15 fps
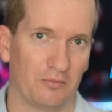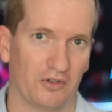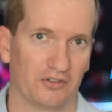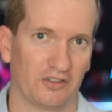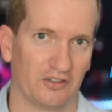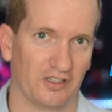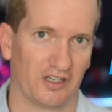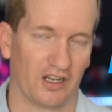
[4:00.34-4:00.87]

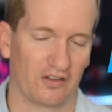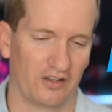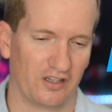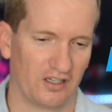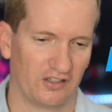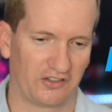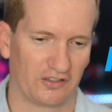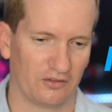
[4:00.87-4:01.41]
melted together, you
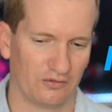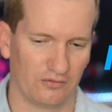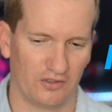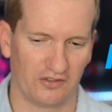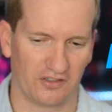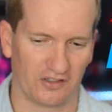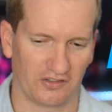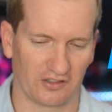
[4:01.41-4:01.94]
can still
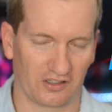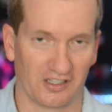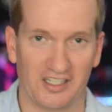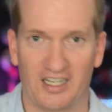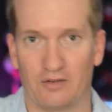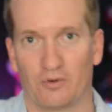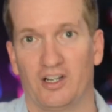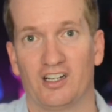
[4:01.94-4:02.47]
use it as a
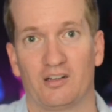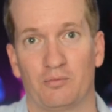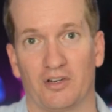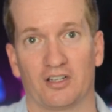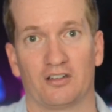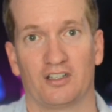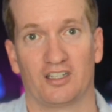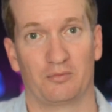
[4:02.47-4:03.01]
cleaning rag, but
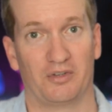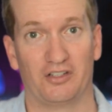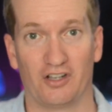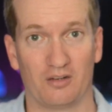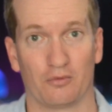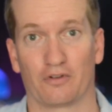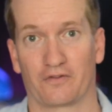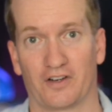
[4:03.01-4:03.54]
it'll be no
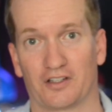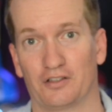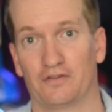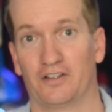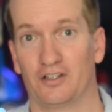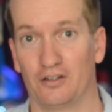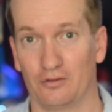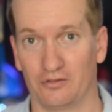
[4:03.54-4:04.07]
more effective
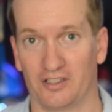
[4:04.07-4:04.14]
than an old